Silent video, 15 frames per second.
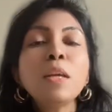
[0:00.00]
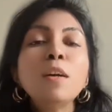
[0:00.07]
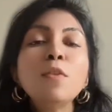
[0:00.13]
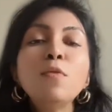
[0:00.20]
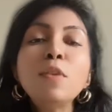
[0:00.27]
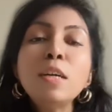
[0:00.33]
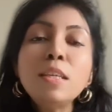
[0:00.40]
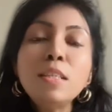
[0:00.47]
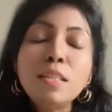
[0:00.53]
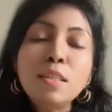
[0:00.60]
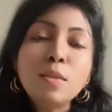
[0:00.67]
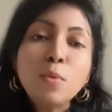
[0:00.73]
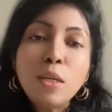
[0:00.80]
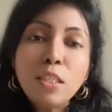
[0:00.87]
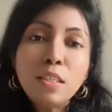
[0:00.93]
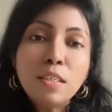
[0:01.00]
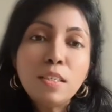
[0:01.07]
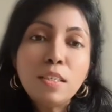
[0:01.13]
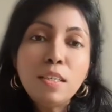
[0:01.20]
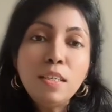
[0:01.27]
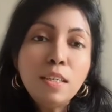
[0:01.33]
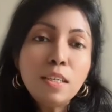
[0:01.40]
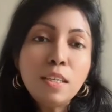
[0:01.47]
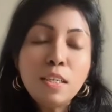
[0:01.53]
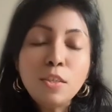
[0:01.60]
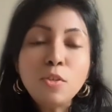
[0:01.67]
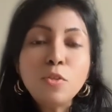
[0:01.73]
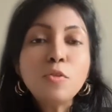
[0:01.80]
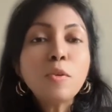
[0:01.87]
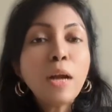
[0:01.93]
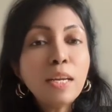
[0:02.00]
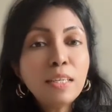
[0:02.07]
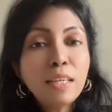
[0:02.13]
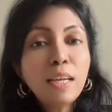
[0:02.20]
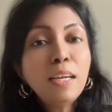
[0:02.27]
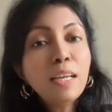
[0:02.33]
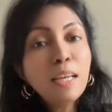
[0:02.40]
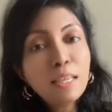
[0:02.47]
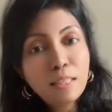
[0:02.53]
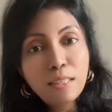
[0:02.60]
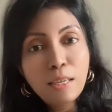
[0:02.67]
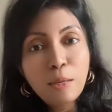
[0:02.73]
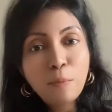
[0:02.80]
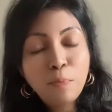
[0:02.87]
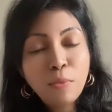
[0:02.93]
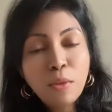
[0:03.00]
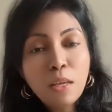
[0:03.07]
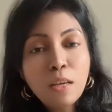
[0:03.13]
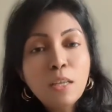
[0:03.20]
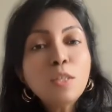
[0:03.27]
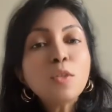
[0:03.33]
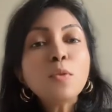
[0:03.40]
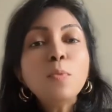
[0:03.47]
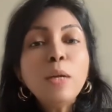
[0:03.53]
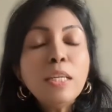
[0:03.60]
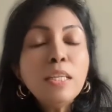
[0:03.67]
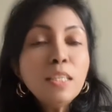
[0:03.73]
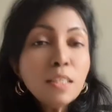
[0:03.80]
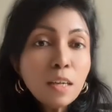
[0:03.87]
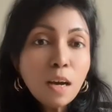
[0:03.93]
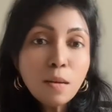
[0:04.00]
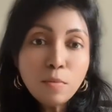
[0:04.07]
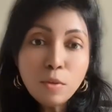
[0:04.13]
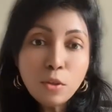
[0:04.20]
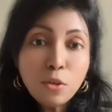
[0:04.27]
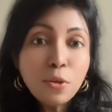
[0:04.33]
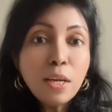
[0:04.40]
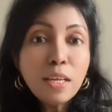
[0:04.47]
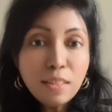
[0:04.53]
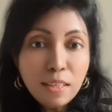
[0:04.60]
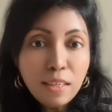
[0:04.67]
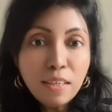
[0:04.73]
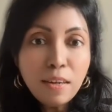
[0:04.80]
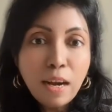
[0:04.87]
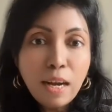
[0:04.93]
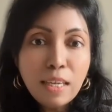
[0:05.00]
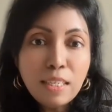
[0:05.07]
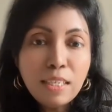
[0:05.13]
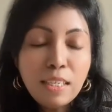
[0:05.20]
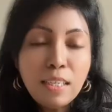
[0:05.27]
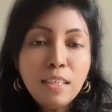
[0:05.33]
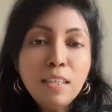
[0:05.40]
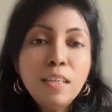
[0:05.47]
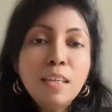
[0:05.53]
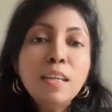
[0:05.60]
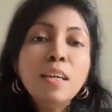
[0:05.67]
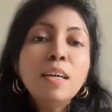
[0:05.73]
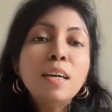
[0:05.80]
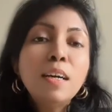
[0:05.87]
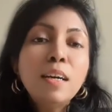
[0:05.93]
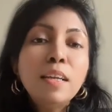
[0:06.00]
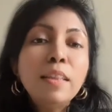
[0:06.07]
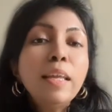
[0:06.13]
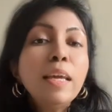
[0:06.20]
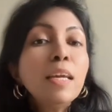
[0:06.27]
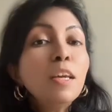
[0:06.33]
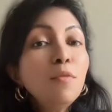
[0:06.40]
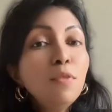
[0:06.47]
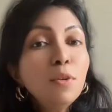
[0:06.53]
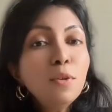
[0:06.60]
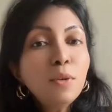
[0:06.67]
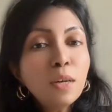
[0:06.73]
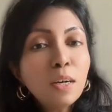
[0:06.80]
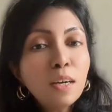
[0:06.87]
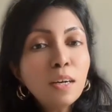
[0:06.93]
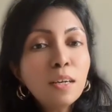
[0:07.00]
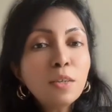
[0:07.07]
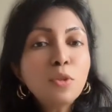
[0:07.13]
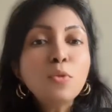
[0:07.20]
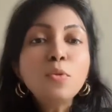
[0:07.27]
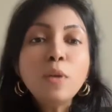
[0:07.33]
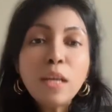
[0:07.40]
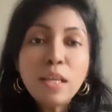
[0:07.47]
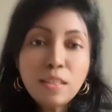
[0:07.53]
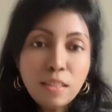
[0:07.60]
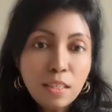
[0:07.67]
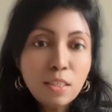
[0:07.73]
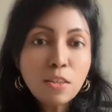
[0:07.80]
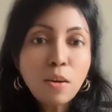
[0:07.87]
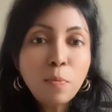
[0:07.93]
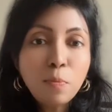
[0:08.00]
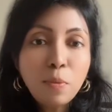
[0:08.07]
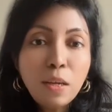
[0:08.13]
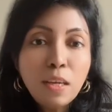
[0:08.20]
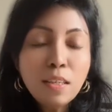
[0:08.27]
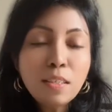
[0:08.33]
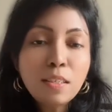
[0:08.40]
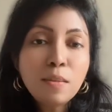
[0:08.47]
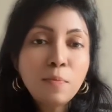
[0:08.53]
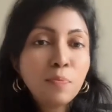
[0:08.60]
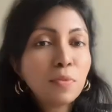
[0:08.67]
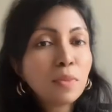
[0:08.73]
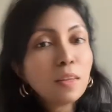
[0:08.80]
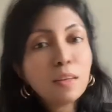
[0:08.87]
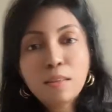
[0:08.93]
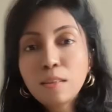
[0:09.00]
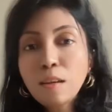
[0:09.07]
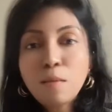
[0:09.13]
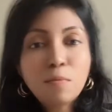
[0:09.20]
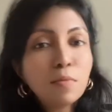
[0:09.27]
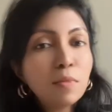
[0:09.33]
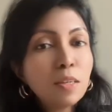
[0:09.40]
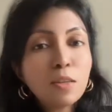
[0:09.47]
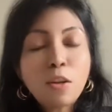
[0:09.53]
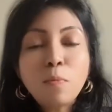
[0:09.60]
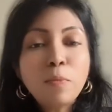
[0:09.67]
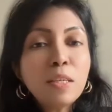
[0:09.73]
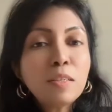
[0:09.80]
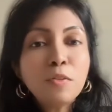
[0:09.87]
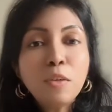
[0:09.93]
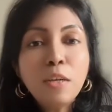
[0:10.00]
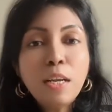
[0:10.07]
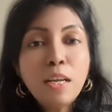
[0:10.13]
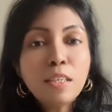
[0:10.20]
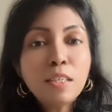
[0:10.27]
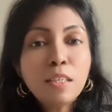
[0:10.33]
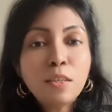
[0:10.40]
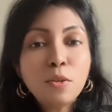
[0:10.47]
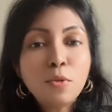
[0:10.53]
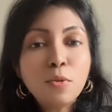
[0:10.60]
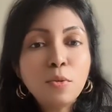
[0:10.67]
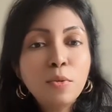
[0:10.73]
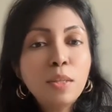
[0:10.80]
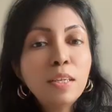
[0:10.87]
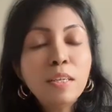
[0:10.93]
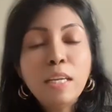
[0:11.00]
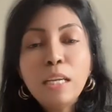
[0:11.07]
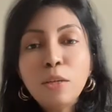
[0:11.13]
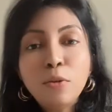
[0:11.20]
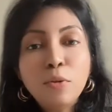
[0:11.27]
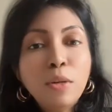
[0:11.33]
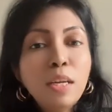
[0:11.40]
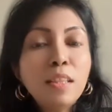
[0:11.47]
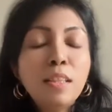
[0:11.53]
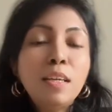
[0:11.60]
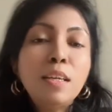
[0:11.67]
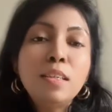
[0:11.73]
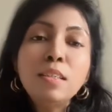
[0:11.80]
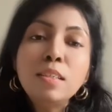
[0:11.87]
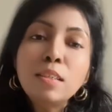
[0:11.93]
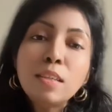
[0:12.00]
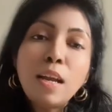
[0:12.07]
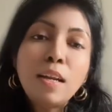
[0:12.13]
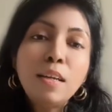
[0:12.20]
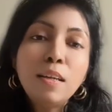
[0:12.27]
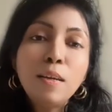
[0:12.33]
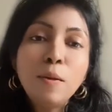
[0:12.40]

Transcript: First question, it is to write an essay. So when it comes to essay writing, they give you 2 essay topics, some topics related to the day-to-day things, and